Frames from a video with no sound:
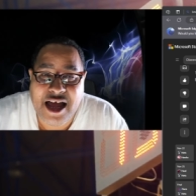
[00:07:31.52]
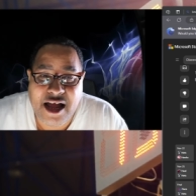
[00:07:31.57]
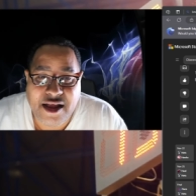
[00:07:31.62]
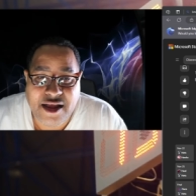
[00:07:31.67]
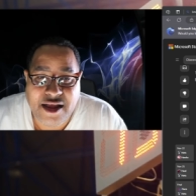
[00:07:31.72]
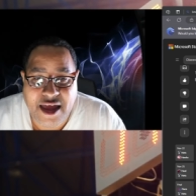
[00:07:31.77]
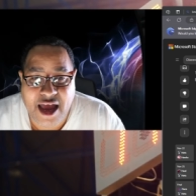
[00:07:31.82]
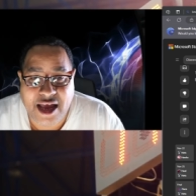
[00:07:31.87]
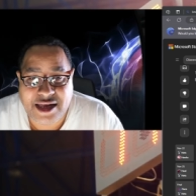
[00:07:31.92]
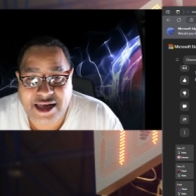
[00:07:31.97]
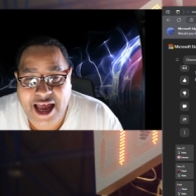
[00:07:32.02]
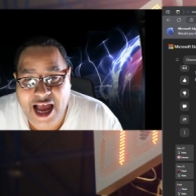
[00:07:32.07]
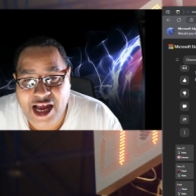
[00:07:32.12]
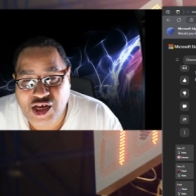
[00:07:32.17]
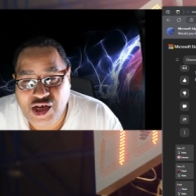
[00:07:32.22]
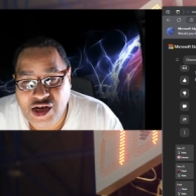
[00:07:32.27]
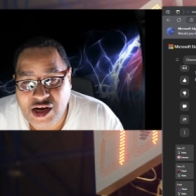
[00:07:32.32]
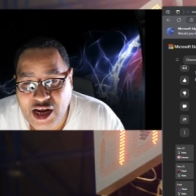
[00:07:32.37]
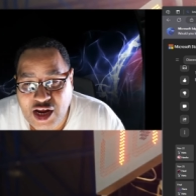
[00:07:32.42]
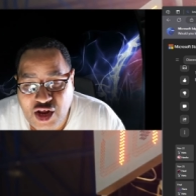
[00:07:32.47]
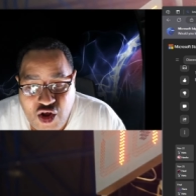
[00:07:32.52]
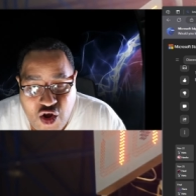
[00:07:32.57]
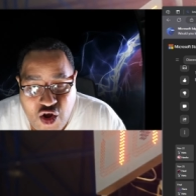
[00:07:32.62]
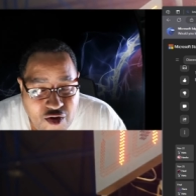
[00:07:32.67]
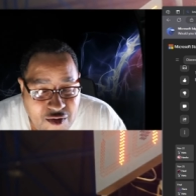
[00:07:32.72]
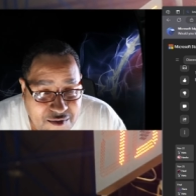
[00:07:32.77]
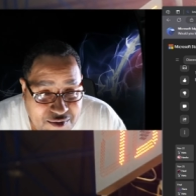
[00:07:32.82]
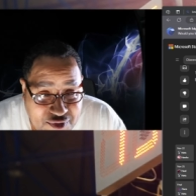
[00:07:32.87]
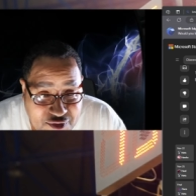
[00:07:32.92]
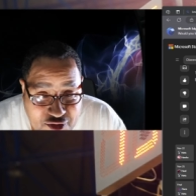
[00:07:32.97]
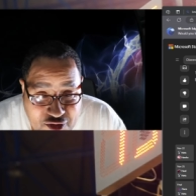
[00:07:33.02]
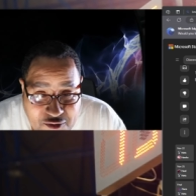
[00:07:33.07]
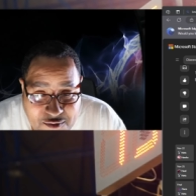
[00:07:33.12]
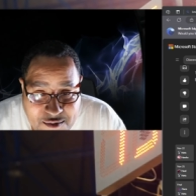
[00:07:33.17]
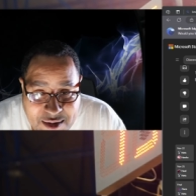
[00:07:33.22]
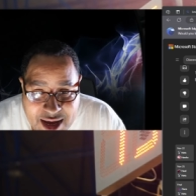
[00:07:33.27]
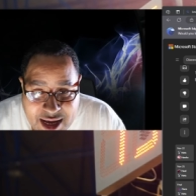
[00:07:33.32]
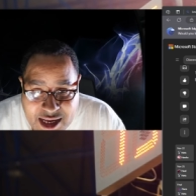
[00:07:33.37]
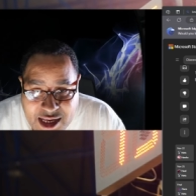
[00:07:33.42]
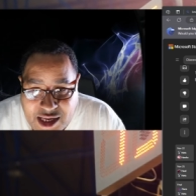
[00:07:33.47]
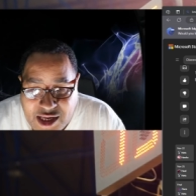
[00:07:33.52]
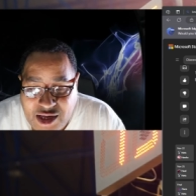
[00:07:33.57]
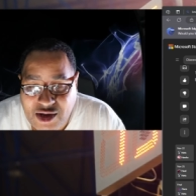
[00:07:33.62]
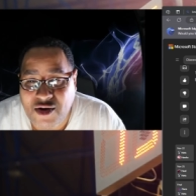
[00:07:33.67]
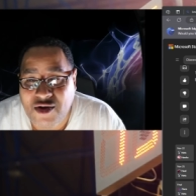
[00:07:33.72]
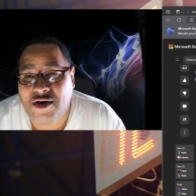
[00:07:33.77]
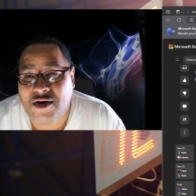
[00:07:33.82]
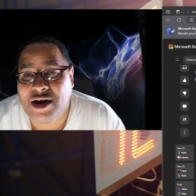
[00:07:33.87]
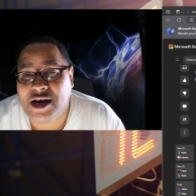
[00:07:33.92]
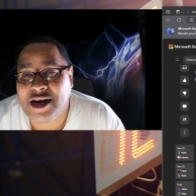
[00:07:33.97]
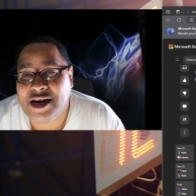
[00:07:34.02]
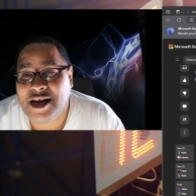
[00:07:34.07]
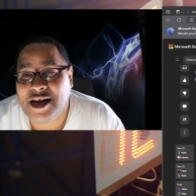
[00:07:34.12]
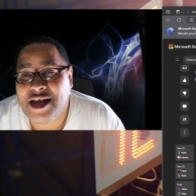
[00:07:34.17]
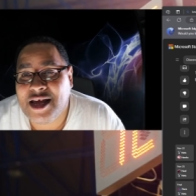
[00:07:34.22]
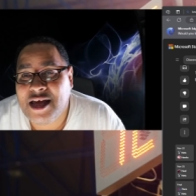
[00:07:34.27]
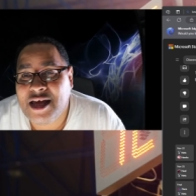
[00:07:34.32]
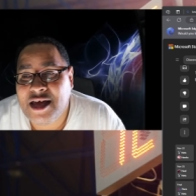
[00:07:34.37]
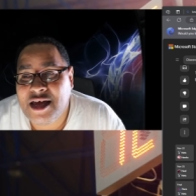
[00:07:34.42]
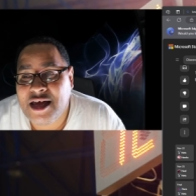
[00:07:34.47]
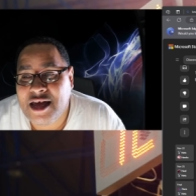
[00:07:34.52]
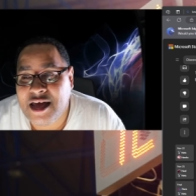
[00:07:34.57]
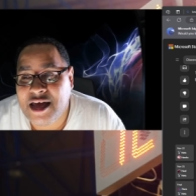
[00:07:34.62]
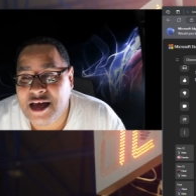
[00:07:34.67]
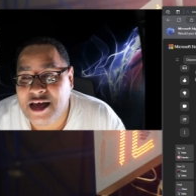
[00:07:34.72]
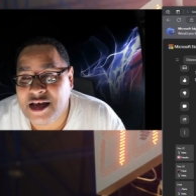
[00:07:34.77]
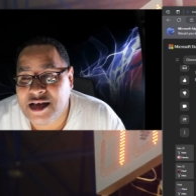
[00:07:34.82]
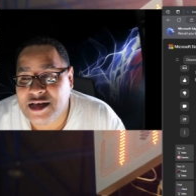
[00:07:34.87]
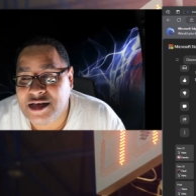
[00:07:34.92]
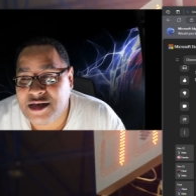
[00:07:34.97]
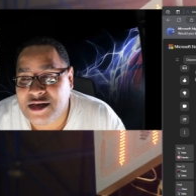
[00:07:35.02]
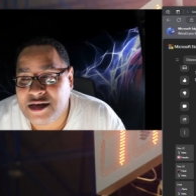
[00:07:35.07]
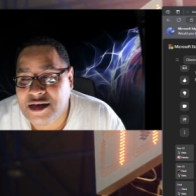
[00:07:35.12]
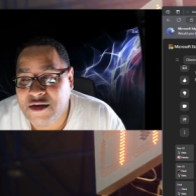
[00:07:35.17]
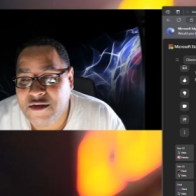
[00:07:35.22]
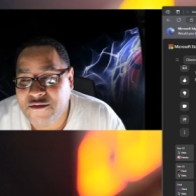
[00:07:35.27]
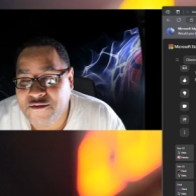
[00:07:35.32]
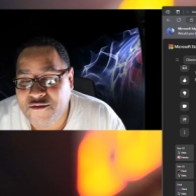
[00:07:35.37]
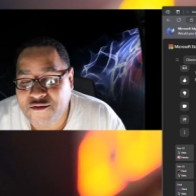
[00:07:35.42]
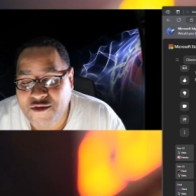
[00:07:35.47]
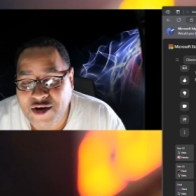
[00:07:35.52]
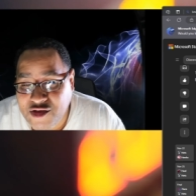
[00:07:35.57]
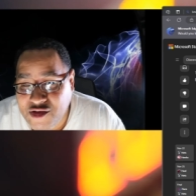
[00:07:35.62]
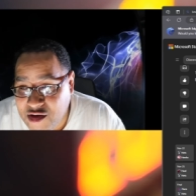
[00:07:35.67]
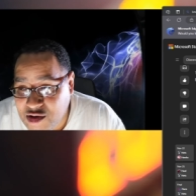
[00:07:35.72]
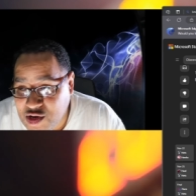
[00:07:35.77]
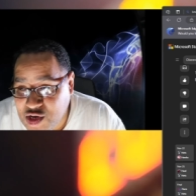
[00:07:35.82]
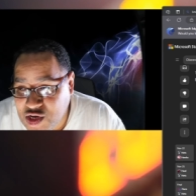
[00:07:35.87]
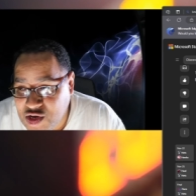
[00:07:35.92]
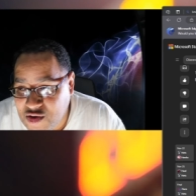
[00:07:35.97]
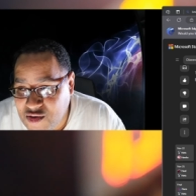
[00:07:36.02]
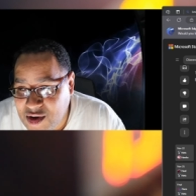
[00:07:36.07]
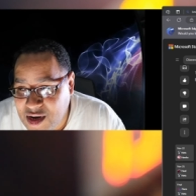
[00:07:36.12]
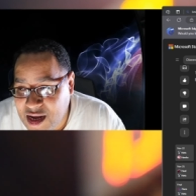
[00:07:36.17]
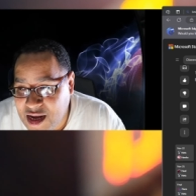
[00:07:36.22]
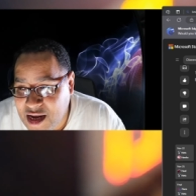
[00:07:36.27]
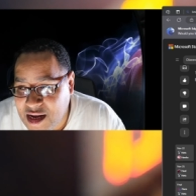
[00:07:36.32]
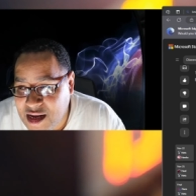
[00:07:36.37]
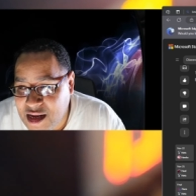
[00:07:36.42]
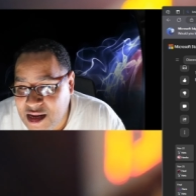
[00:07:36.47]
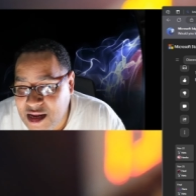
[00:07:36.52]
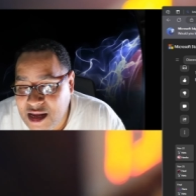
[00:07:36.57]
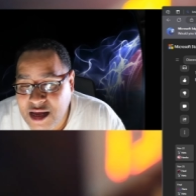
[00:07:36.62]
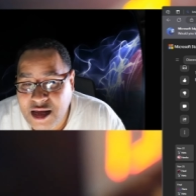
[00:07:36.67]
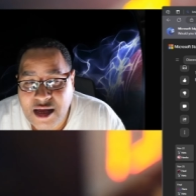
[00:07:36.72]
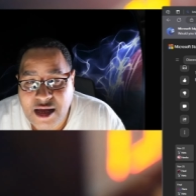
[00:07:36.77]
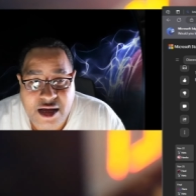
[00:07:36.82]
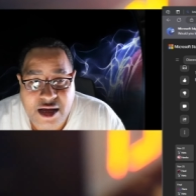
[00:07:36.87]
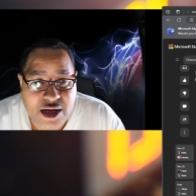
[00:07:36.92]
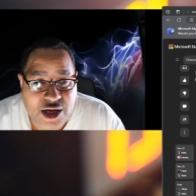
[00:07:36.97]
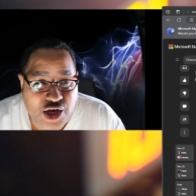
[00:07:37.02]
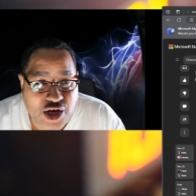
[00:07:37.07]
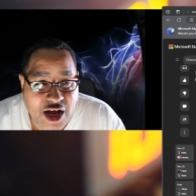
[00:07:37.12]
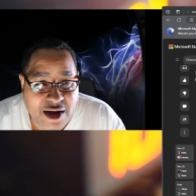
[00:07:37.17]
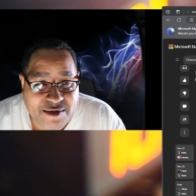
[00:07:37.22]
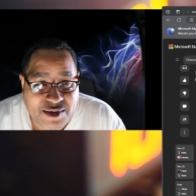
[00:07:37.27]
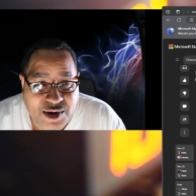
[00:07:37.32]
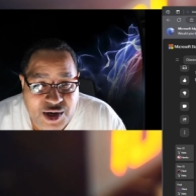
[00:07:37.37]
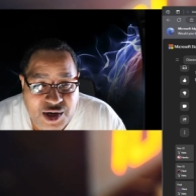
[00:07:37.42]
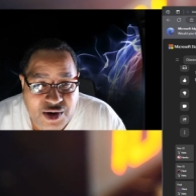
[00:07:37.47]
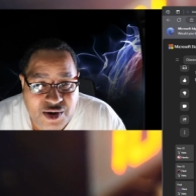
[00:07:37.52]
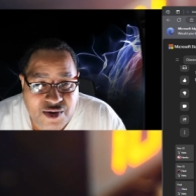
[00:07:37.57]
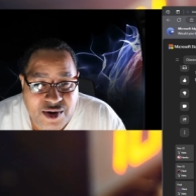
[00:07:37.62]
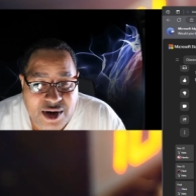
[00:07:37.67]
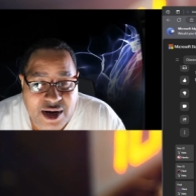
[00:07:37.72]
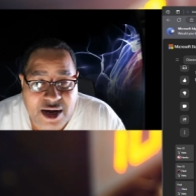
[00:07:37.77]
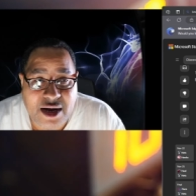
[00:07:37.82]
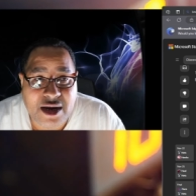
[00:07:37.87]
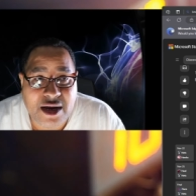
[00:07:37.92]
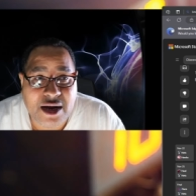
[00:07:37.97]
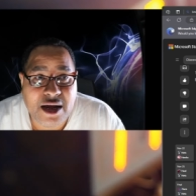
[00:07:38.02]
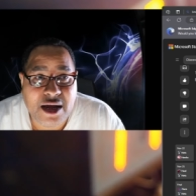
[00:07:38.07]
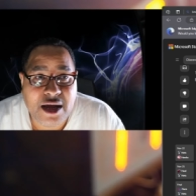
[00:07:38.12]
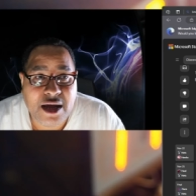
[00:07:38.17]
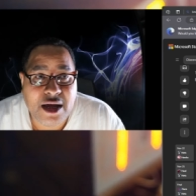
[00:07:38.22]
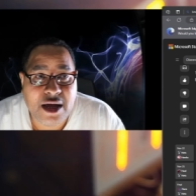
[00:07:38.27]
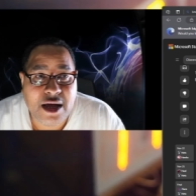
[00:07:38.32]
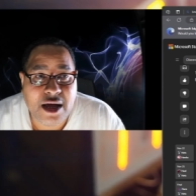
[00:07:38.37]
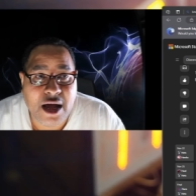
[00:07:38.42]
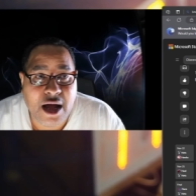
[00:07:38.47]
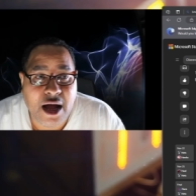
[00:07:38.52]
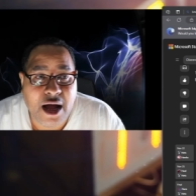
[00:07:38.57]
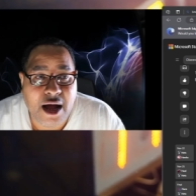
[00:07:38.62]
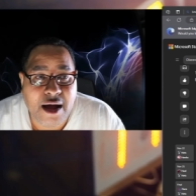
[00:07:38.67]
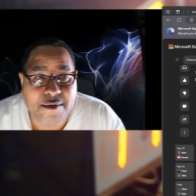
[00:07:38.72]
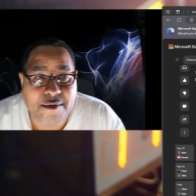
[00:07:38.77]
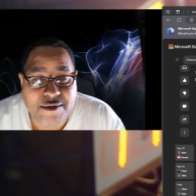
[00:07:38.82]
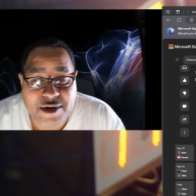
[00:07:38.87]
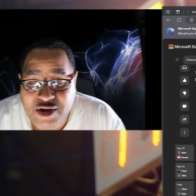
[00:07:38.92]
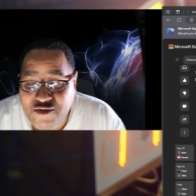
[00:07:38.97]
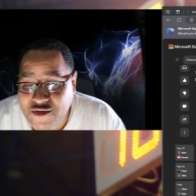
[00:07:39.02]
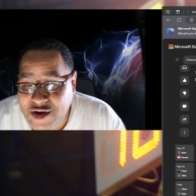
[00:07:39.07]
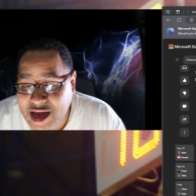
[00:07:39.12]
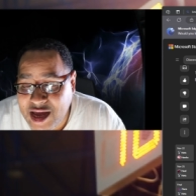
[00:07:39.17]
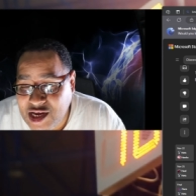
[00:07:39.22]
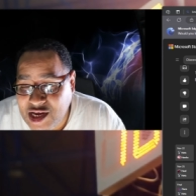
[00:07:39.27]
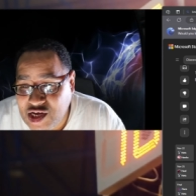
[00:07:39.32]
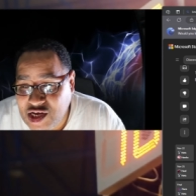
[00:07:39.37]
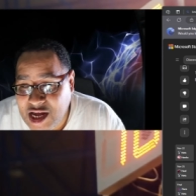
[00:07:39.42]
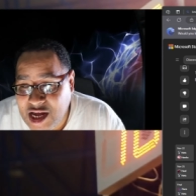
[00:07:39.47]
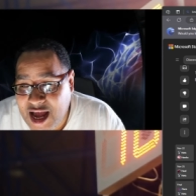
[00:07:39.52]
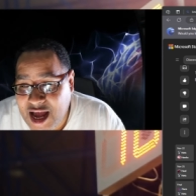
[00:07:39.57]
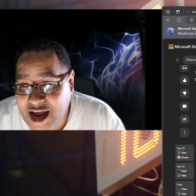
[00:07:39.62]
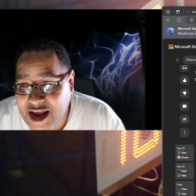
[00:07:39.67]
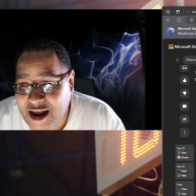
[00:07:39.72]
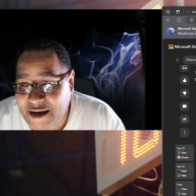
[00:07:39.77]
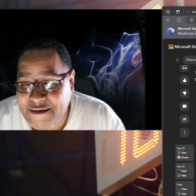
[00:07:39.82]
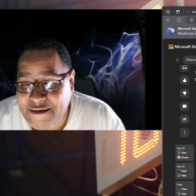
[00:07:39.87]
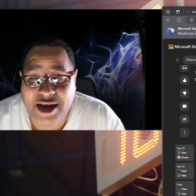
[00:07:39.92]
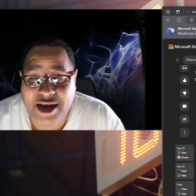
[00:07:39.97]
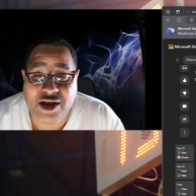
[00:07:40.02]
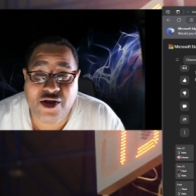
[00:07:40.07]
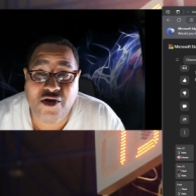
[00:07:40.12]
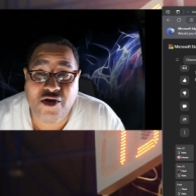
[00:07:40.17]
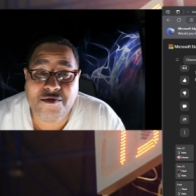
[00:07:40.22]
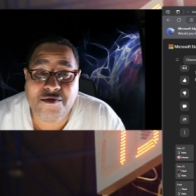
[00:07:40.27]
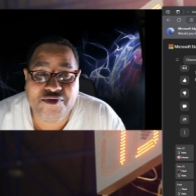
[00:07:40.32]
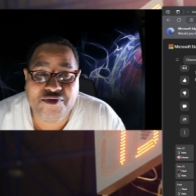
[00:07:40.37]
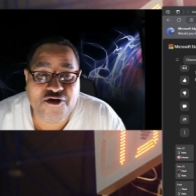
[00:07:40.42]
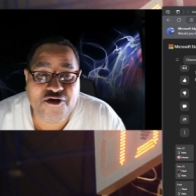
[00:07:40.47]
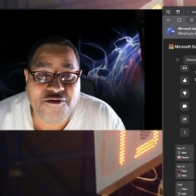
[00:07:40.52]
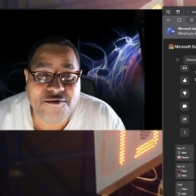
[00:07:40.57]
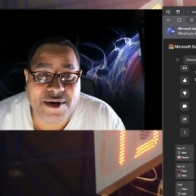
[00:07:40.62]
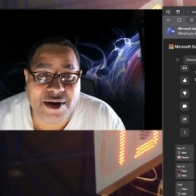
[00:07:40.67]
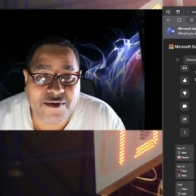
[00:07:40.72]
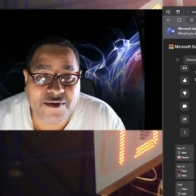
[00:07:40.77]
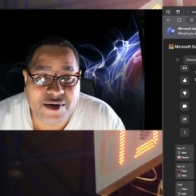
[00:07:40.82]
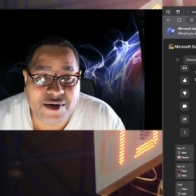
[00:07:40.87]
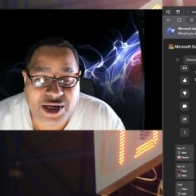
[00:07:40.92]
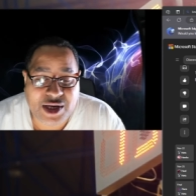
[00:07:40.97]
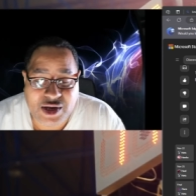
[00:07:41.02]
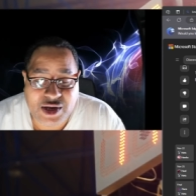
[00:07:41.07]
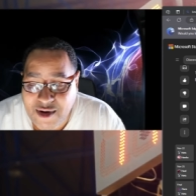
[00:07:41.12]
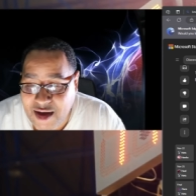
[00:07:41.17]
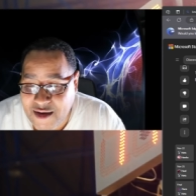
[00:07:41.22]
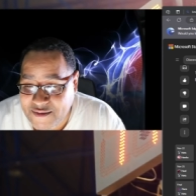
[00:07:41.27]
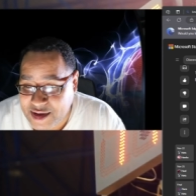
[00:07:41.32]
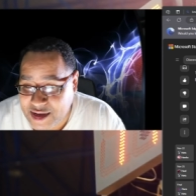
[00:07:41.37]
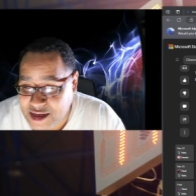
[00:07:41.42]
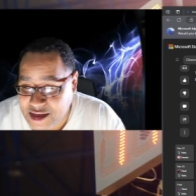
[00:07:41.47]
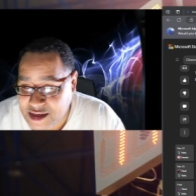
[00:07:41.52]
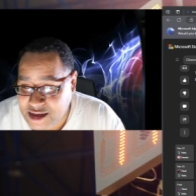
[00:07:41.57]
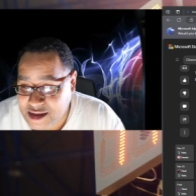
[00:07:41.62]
there's actually no improvements on his free throw shooting, jump shooting, uh, mid range shot. I mean, no improvement whatsoever.